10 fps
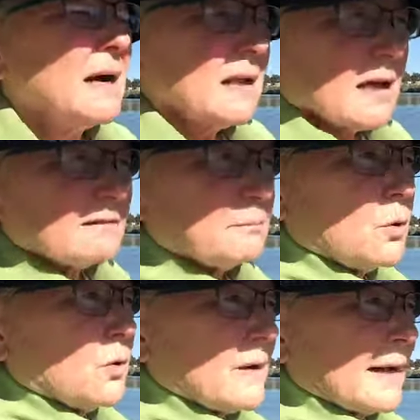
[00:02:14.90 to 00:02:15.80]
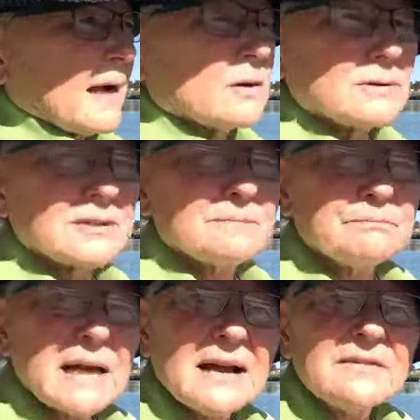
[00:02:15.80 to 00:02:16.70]
my love pouring out.
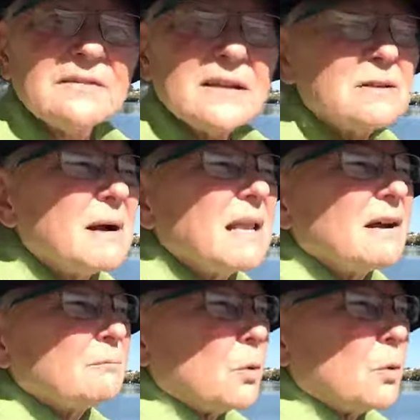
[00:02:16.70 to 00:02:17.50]
I feel my love